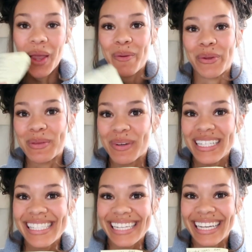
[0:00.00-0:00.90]
I wrote them on
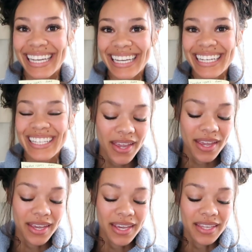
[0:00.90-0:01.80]
a sticky.
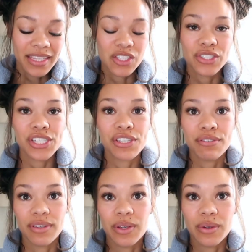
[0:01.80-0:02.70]
These are just a
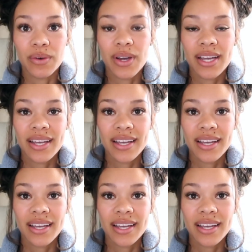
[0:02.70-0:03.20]
few.